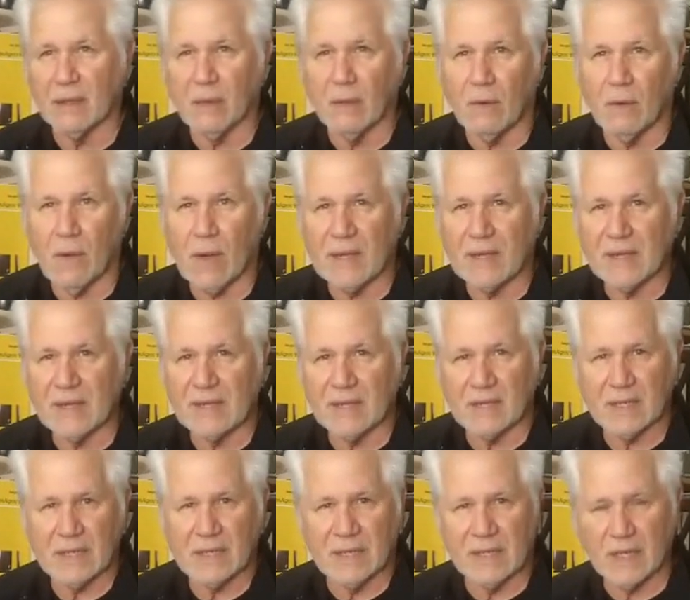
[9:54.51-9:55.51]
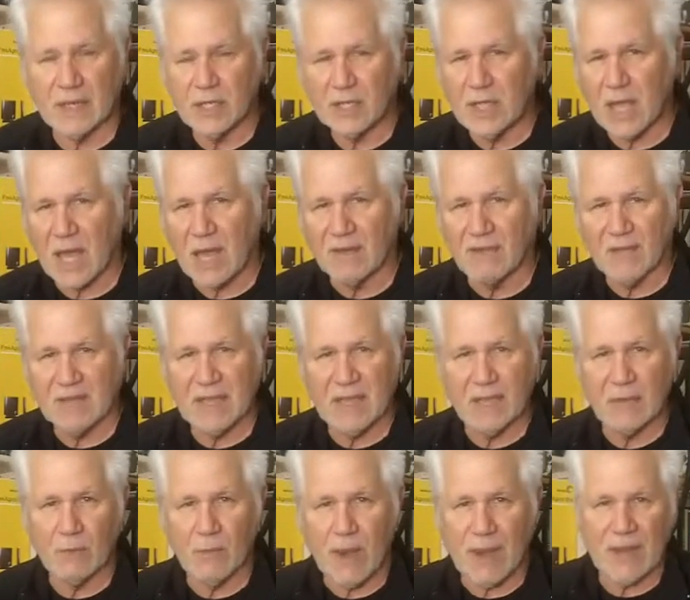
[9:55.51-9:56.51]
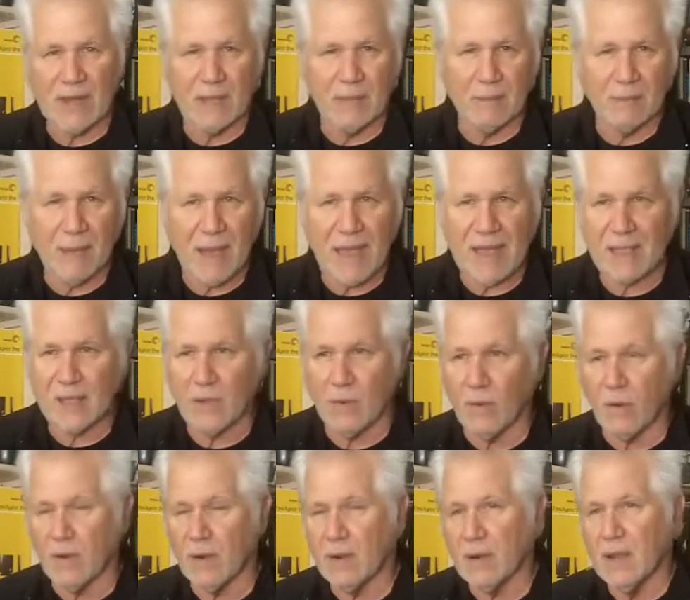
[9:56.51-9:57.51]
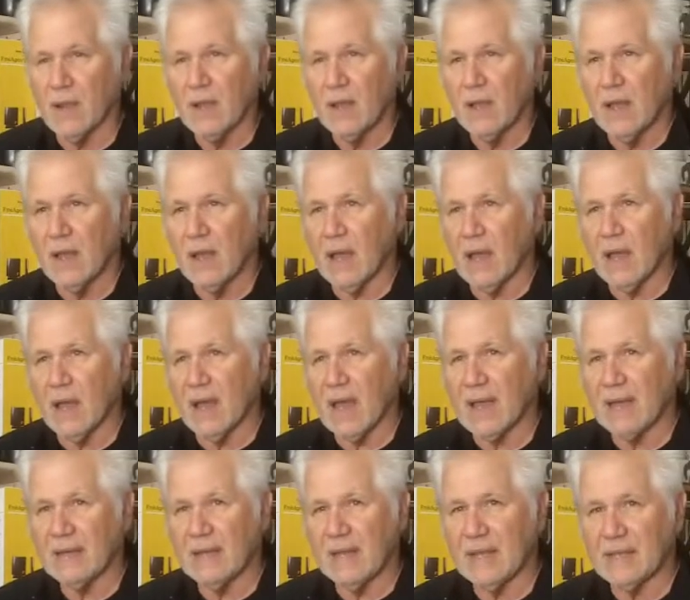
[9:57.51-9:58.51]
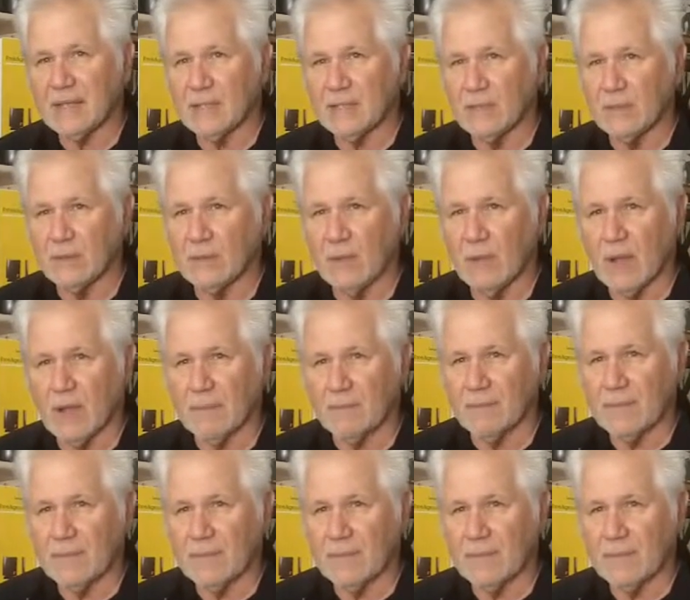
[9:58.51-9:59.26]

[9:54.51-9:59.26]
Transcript: oh, I need to get a shot of a kid riding a bike, or I need to,